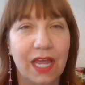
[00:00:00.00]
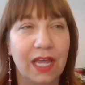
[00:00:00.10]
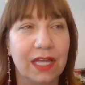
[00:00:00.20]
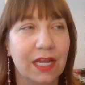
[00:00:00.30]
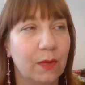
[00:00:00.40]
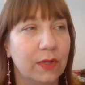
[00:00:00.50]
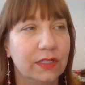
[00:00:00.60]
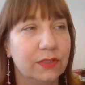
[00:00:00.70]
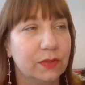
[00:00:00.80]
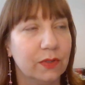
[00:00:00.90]
and I went
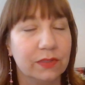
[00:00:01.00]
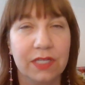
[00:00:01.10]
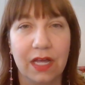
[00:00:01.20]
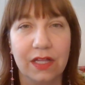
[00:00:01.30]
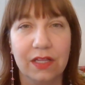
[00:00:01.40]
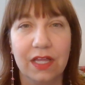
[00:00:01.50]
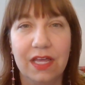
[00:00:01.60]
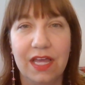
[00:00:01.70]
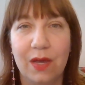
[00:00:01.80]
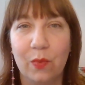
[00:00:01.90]
into a hotel
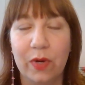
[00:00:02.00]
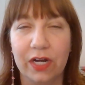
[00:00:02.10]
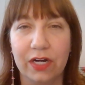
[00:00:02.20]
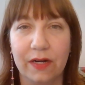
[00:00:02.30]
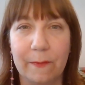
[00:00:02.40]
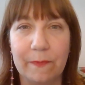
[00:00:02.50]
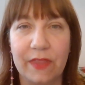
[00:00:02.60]
where